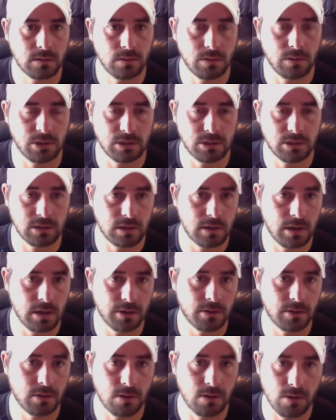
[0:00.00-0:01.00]
which is
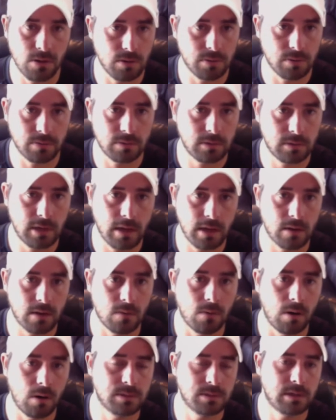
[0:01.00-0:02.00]
another whole can of
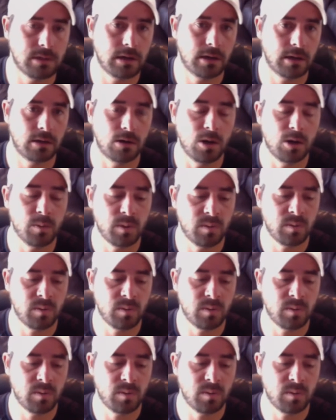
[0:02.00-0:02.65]
worms that I can open.